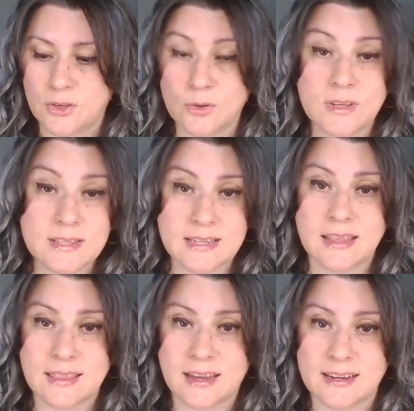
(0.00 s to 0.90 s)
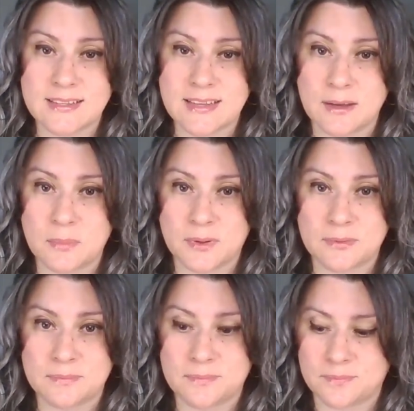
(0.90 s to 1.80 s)
You could set that
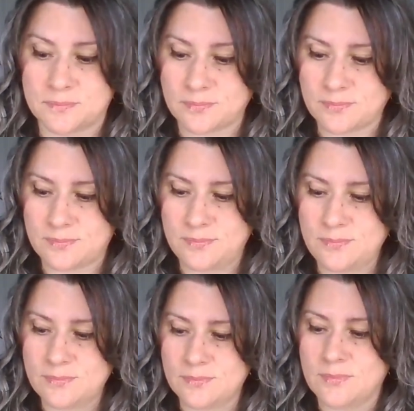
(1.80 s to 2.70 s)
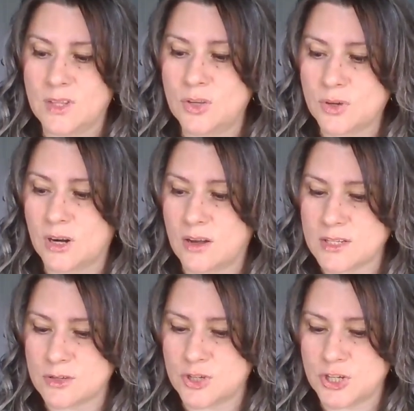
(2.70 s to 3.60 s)
example. You could
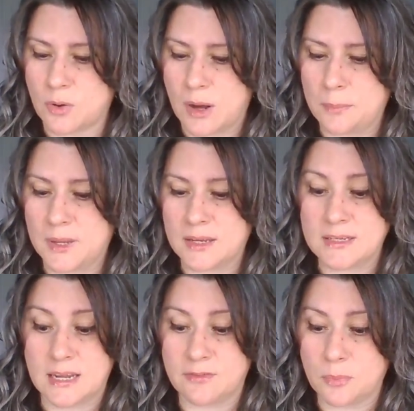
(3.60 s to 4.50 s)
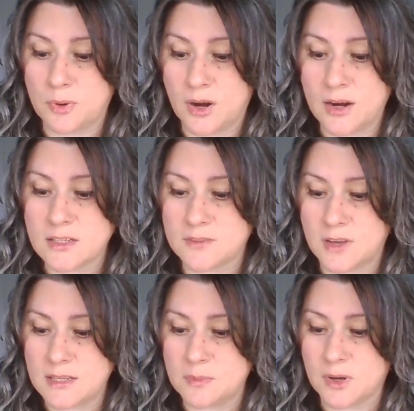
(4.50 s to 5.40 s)
also show up in David Bernard's
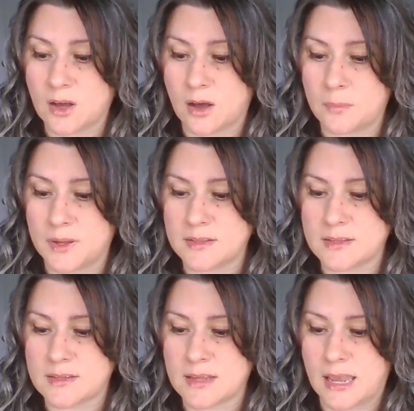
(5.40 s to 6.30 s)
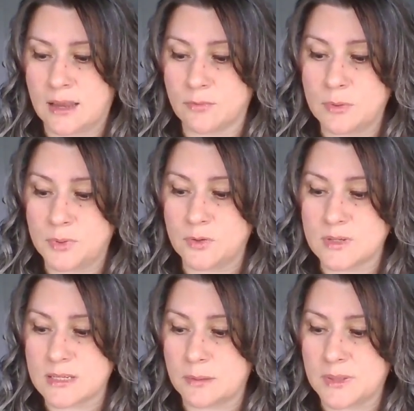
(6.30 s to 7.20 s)
Facebook comments and
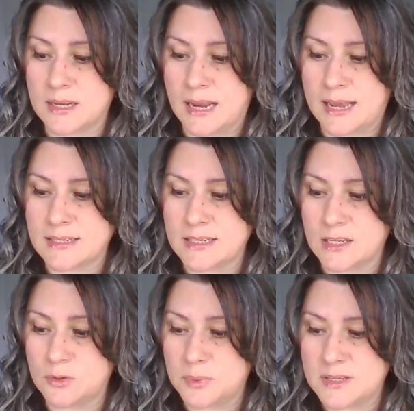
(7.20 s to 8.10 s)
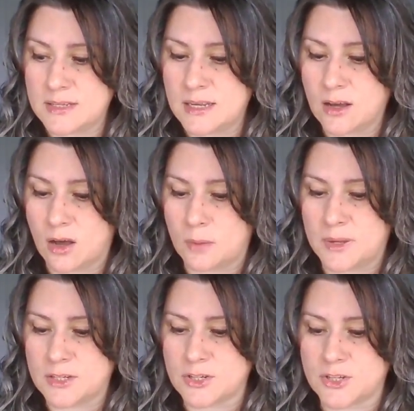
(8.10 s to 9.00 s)
rebuke some of the nasty UPC
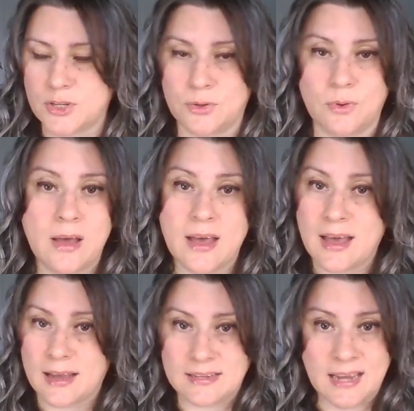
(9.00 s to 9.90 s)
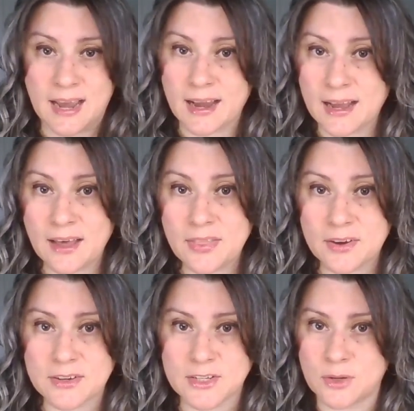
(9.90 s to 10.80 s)
commenters who attack
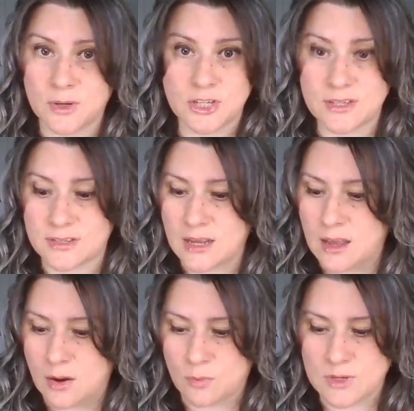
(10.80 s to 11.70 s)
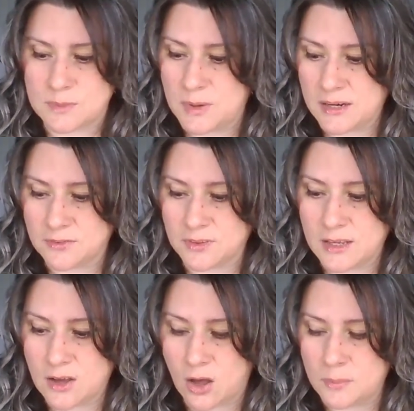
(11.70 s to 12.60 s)
others, who are just
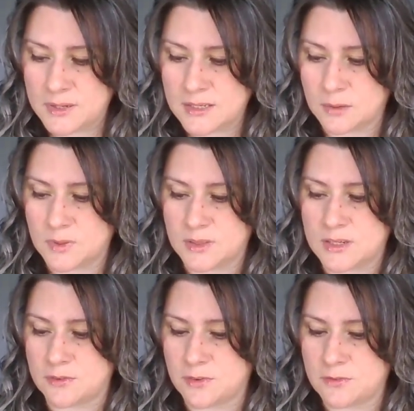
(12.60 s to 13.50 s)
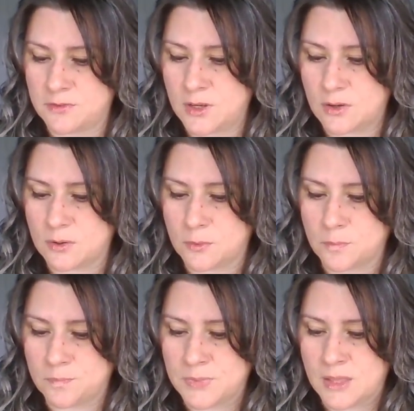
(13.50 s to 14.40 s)
respectfully commenting with a different view.